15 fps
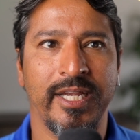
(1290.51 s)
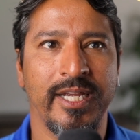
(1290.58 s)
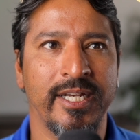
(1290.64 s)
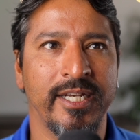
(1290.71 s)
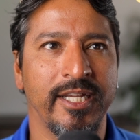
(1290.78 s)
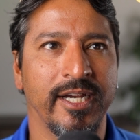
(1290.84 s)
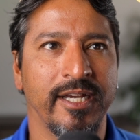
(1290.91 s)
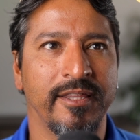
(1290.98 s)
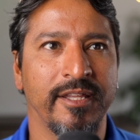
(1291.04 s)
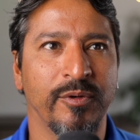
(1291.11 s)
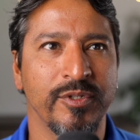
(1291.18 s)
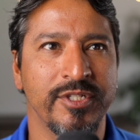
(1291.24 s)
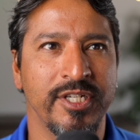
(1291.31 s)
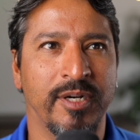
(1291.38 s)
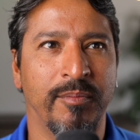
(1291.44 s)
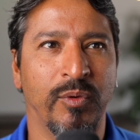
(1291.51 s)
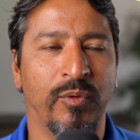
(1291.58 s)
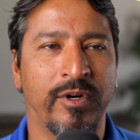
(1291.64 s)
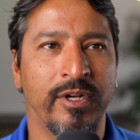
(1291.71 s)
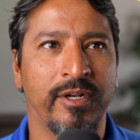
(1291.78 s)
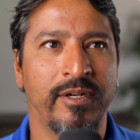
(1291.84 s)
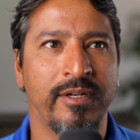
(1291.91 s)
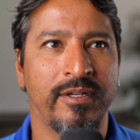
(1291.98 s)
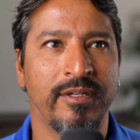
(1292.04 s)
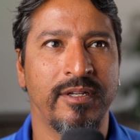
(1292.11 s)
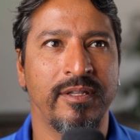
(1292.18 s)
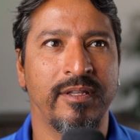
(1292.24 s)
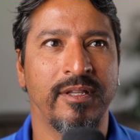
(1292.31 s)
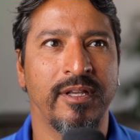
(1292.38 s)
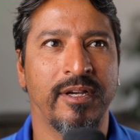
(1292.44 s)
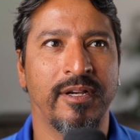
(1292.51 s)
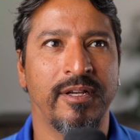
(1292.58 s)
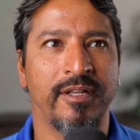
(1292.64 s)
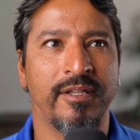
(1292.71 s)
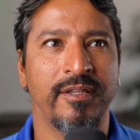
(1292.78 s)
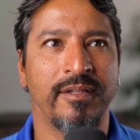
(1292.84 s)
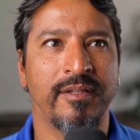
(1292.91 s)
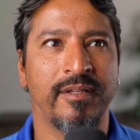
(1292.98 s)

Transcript: India, I think, was number one in the in,